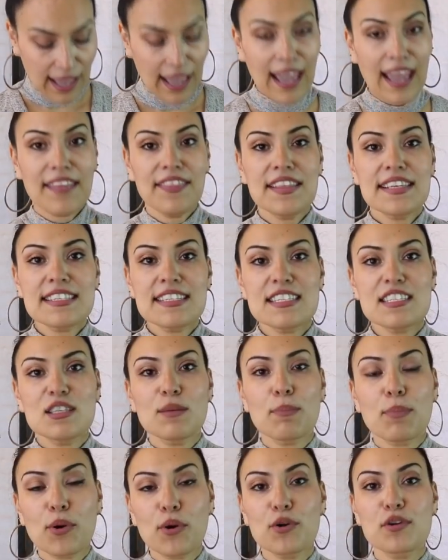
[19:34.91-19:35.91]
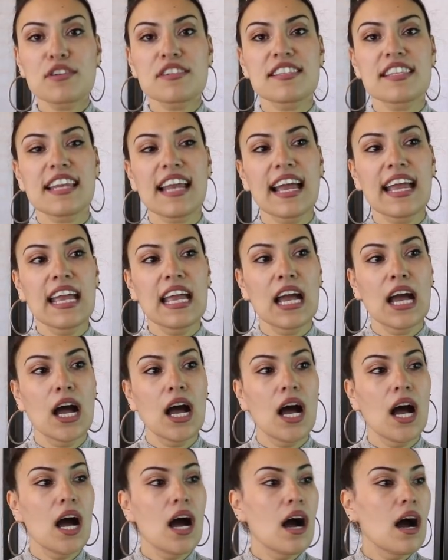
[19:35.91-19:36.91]
And this is the purse that I
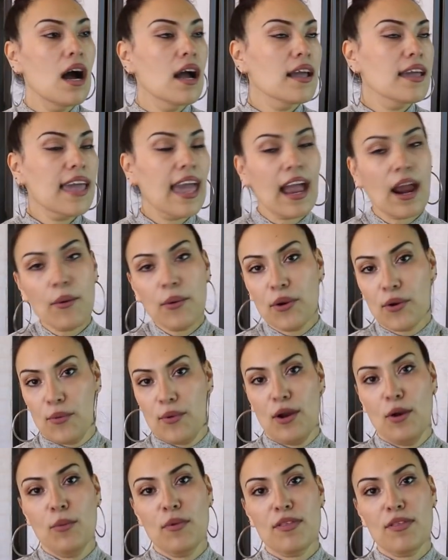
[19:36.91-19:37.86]
carry around